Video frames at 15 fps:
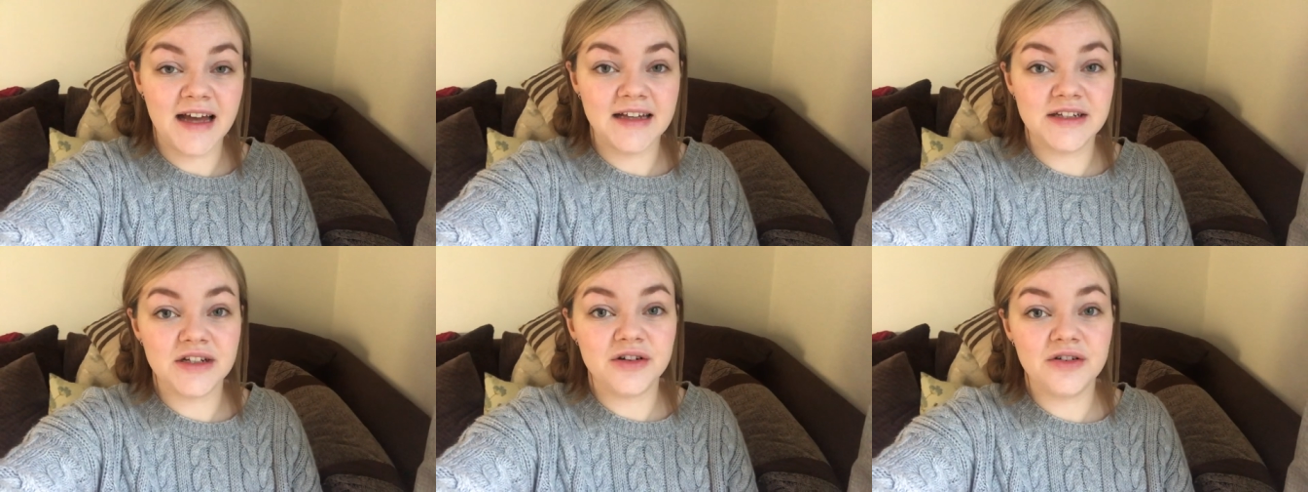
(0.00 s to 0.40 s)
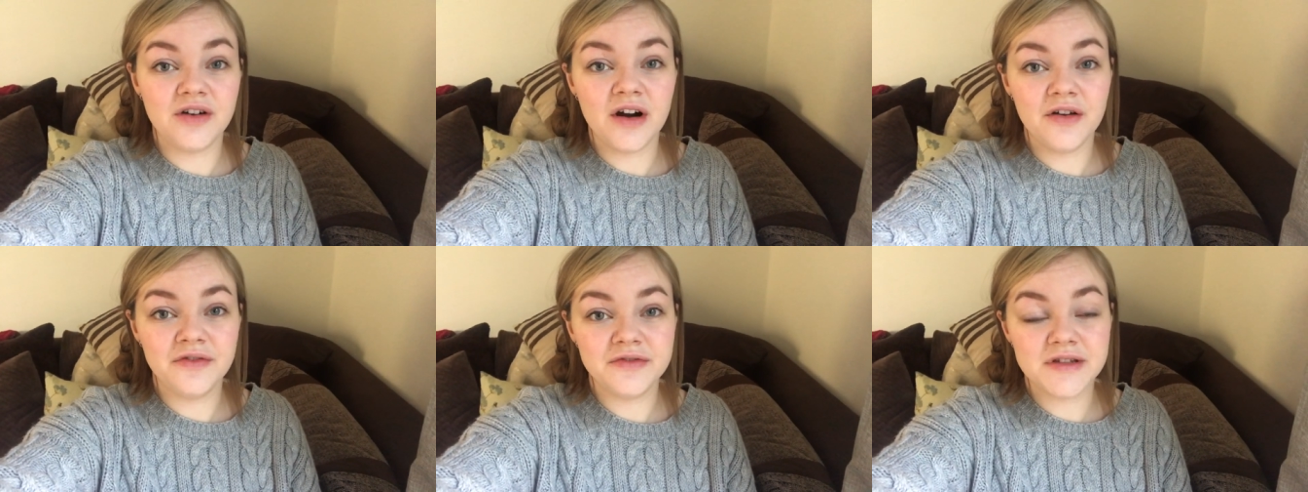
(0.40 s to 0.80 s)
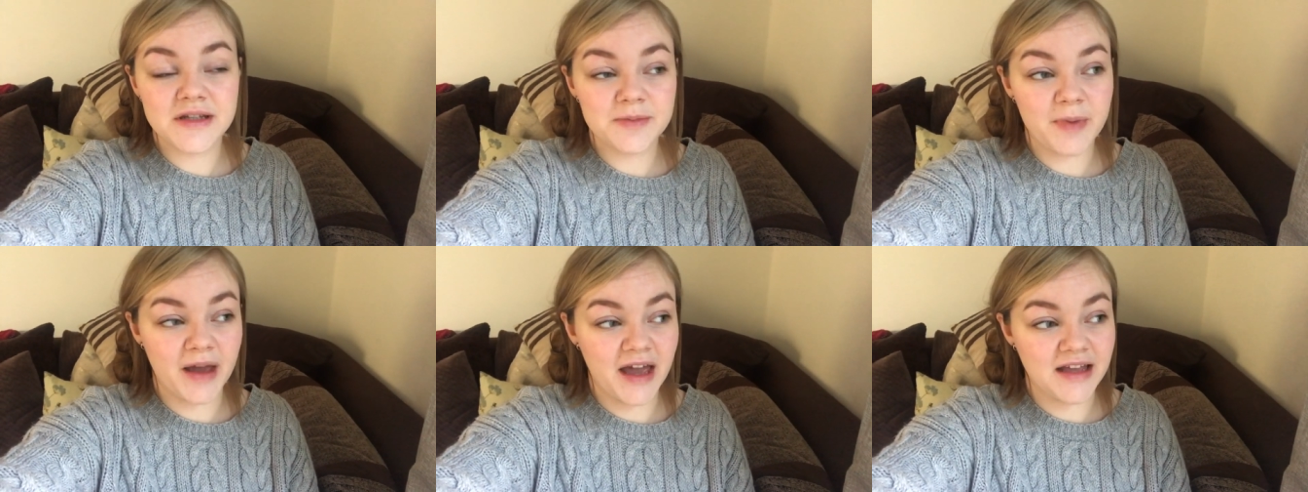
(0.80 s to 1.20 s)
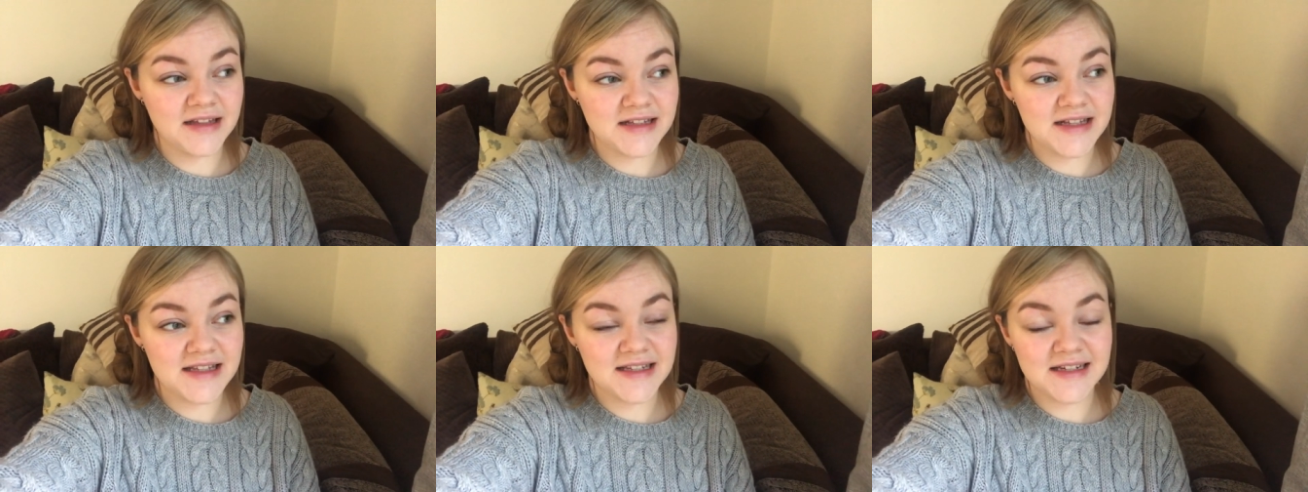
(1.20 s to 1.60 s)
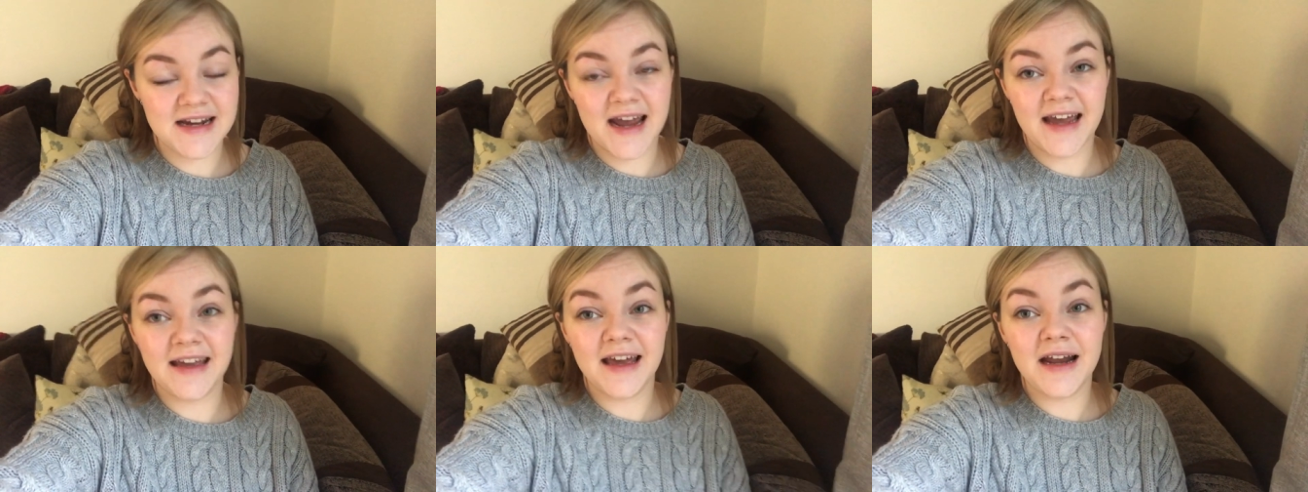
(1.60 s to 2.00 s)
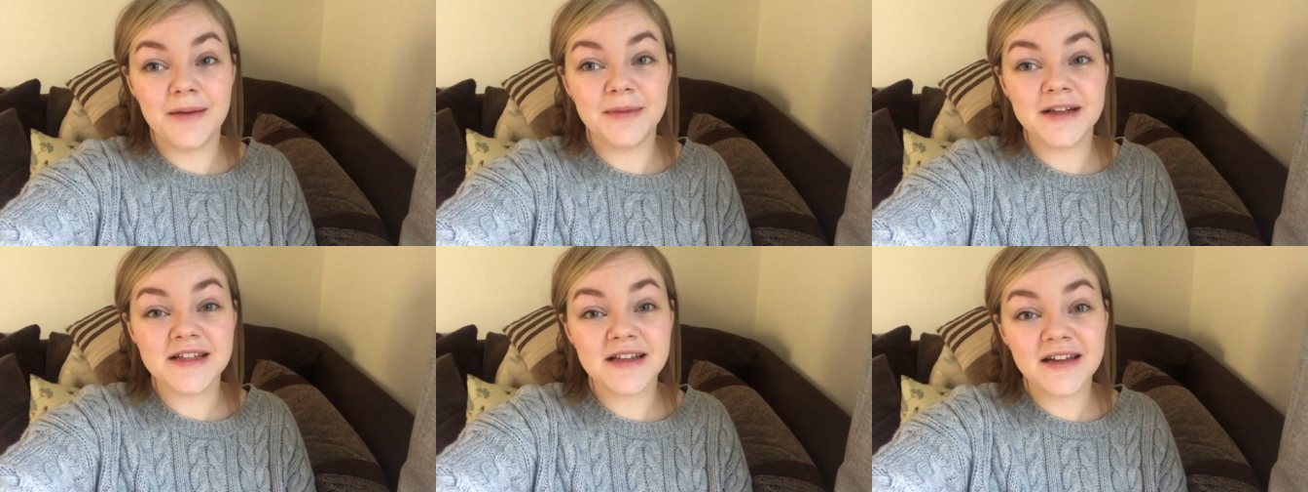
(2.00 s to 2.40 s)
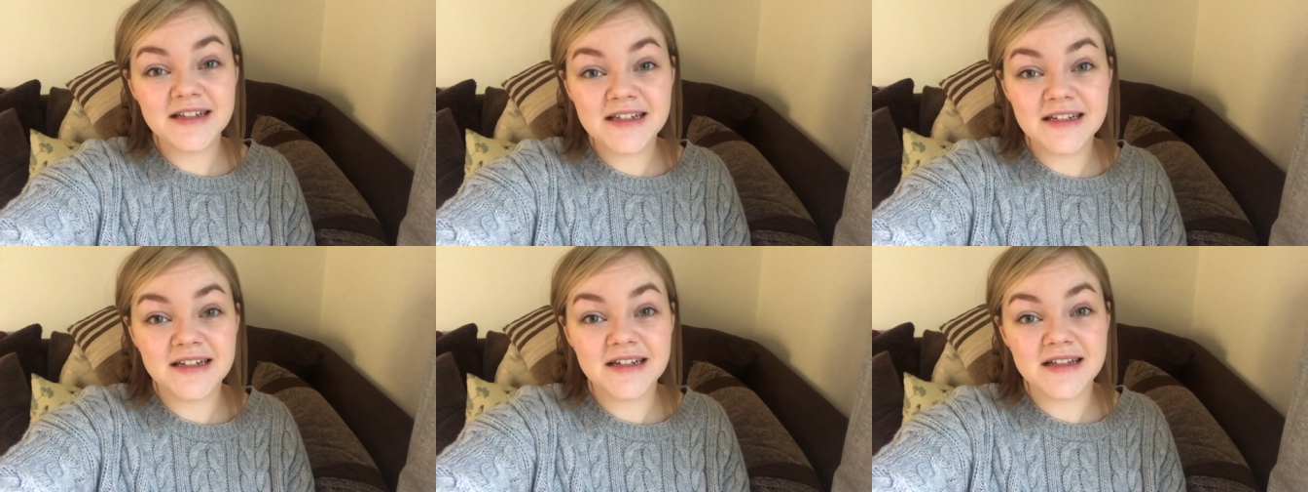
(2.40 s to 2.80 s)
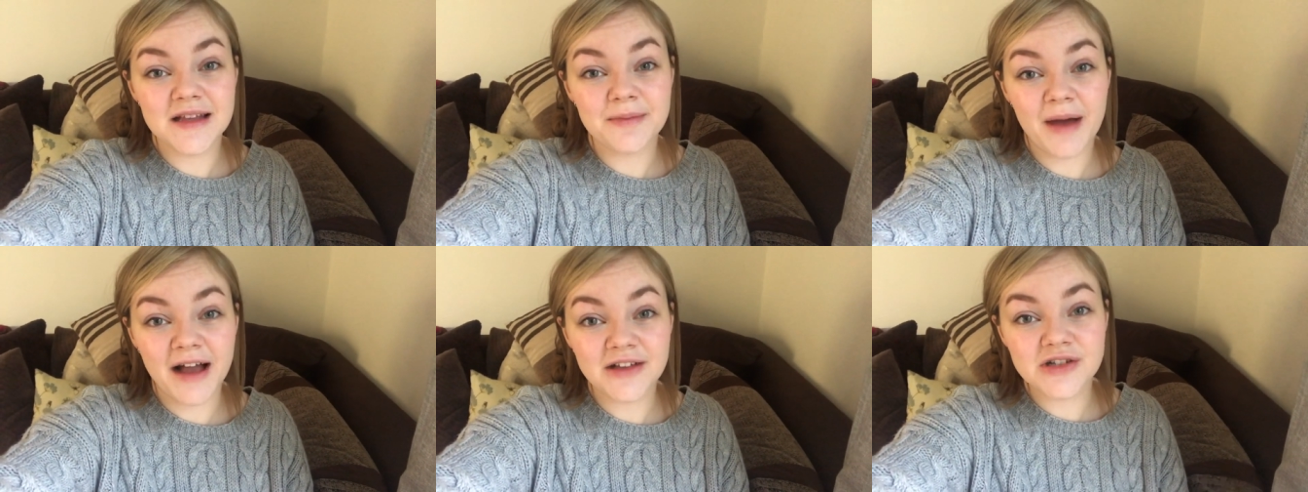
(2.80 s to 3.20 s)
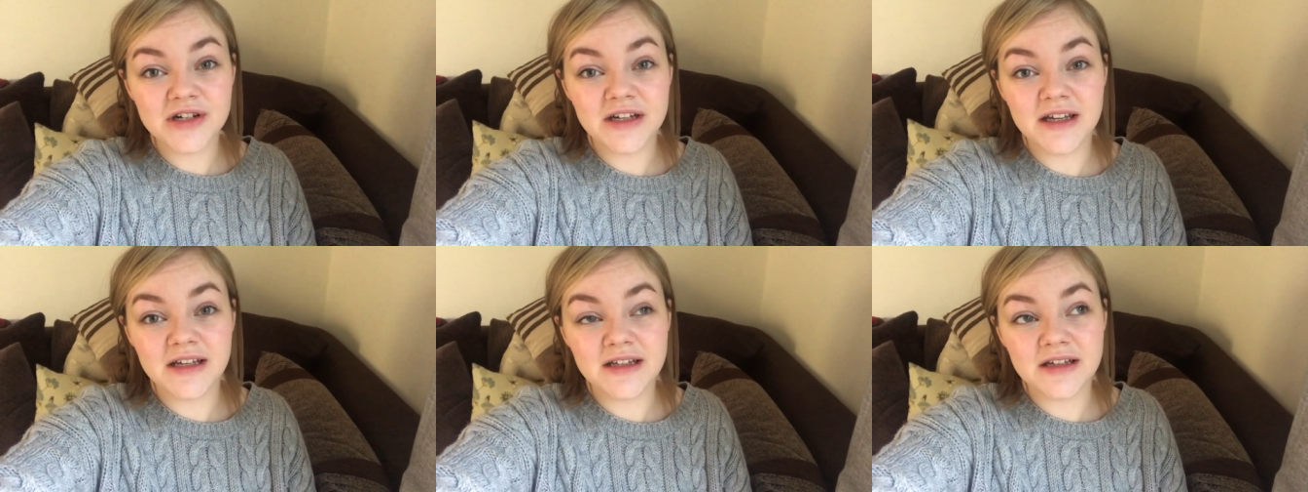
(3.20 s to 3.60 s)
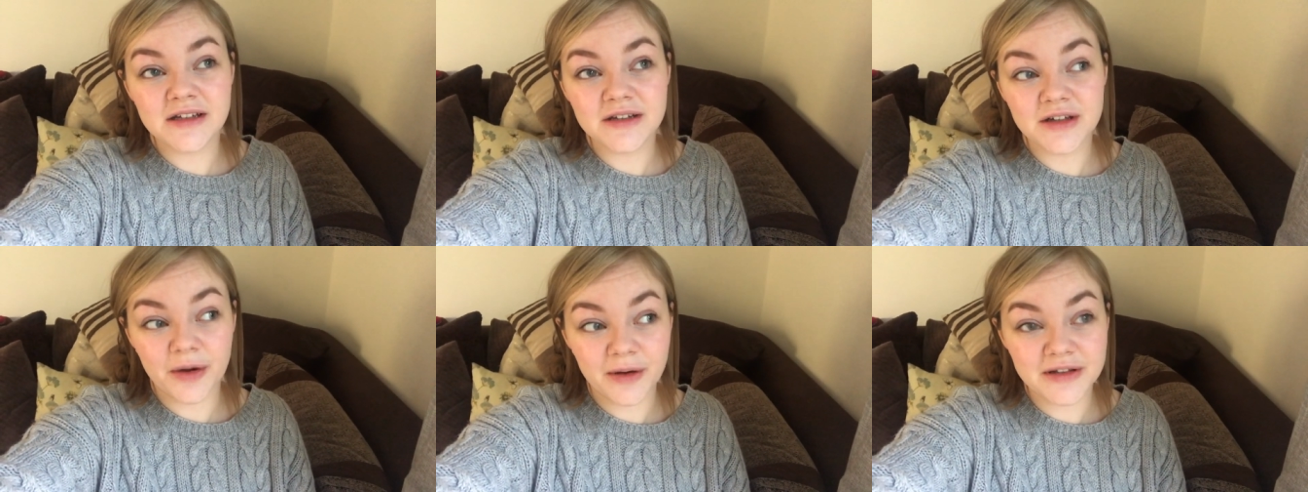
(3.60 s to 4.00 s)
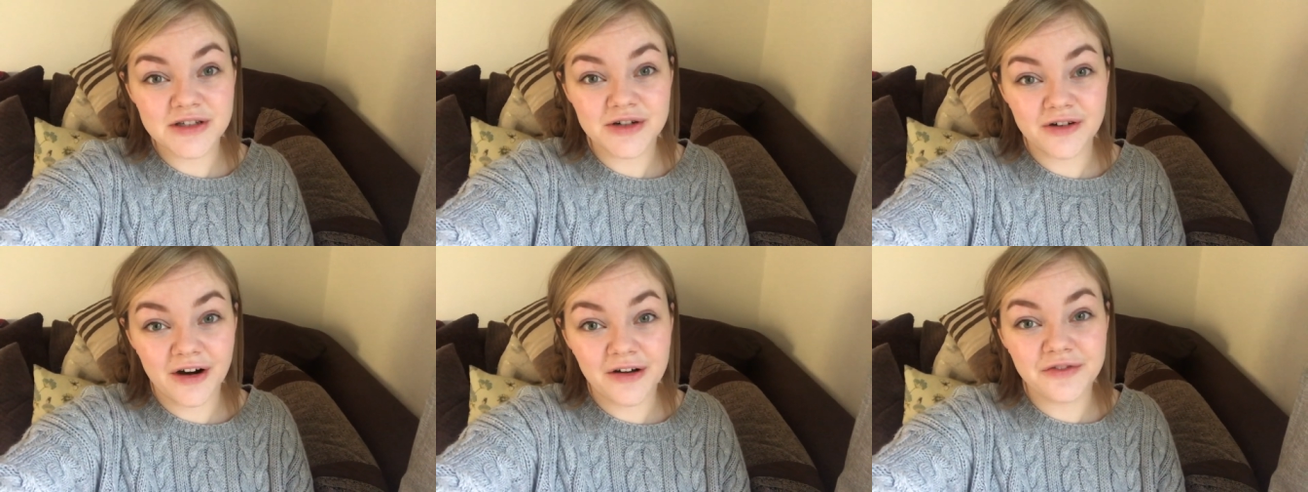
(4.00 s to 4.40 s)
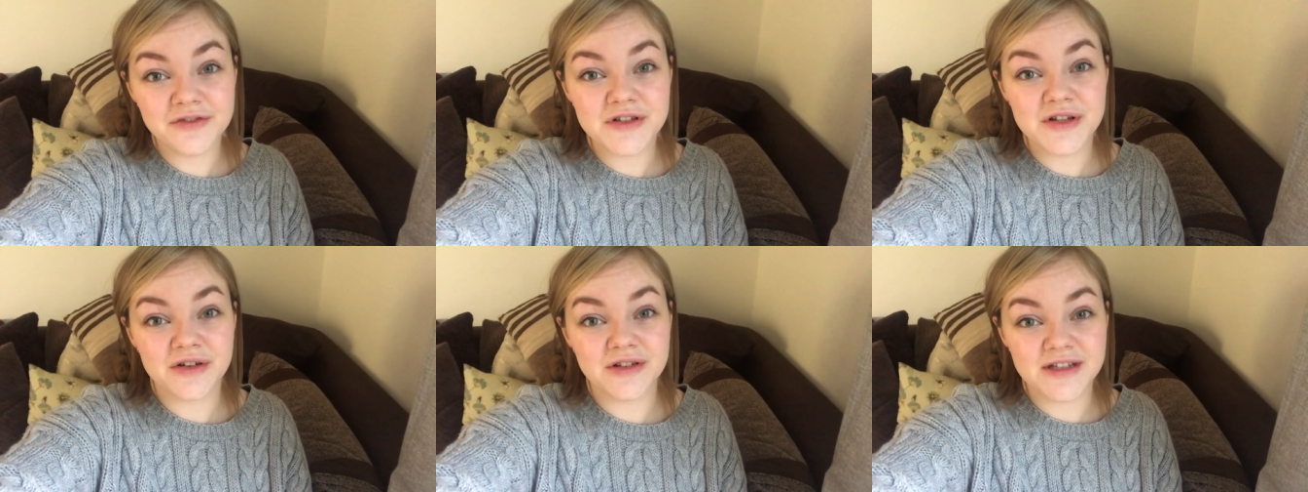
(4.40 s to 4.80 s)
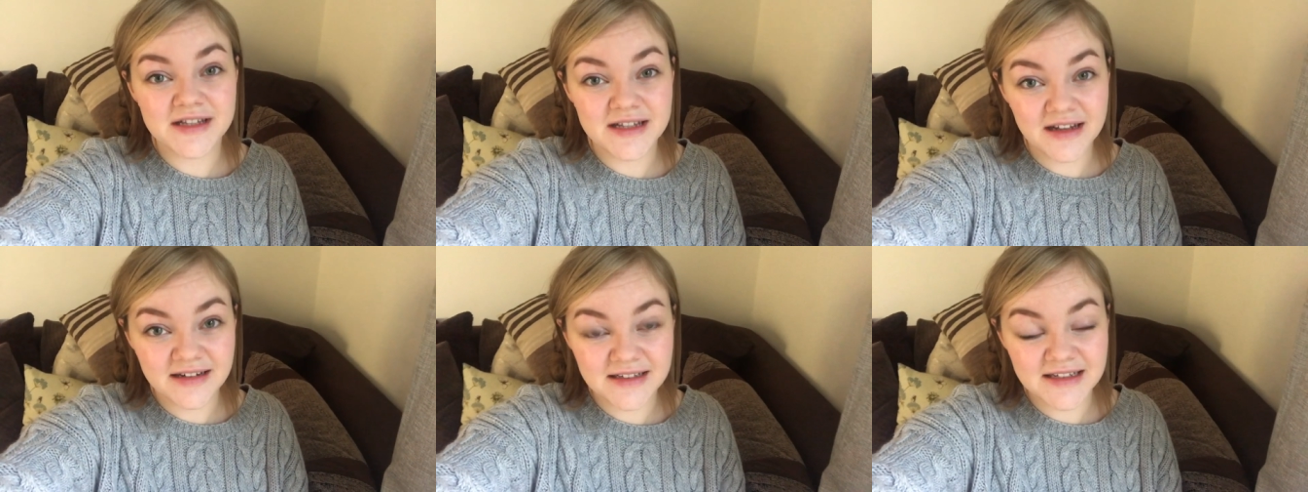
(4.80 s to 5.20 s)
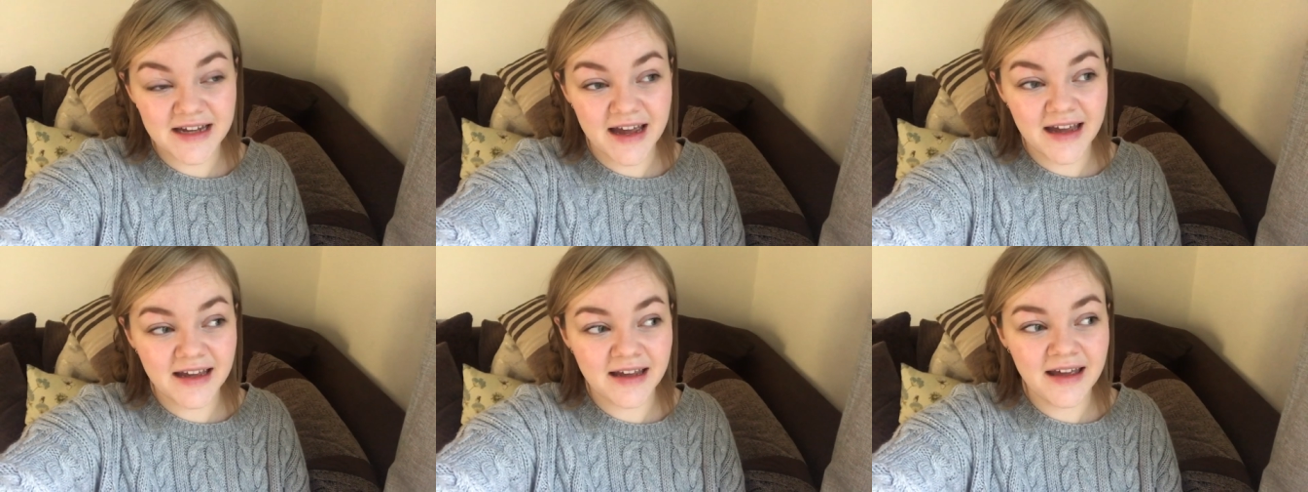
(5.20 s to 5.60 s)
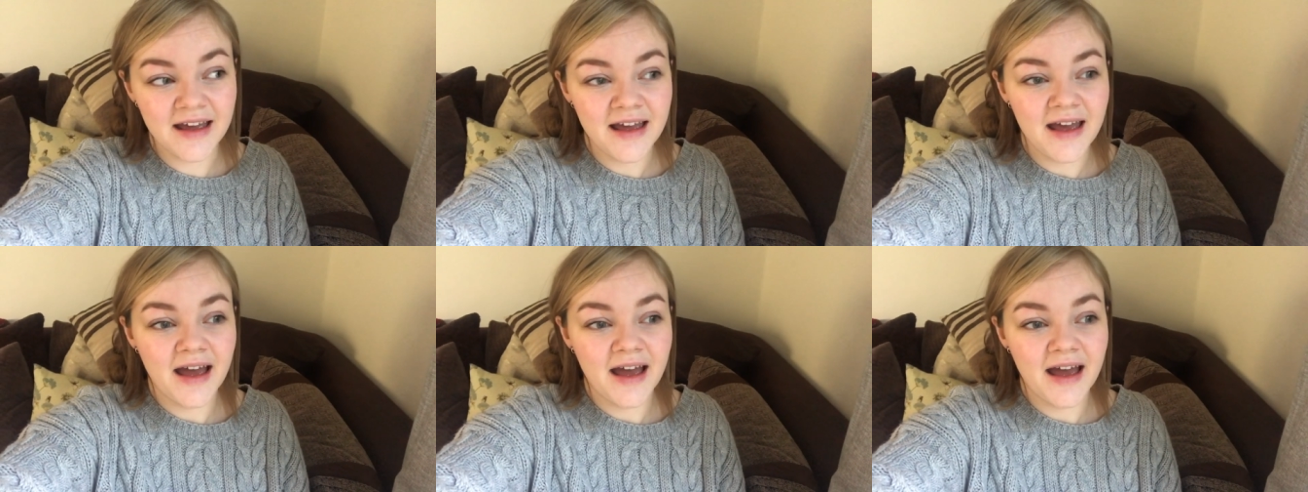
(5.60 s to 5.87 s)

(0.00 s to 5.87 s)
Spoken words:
and Crufts begins today, and I'm excited because I'm actually going to Crufts on Sunday.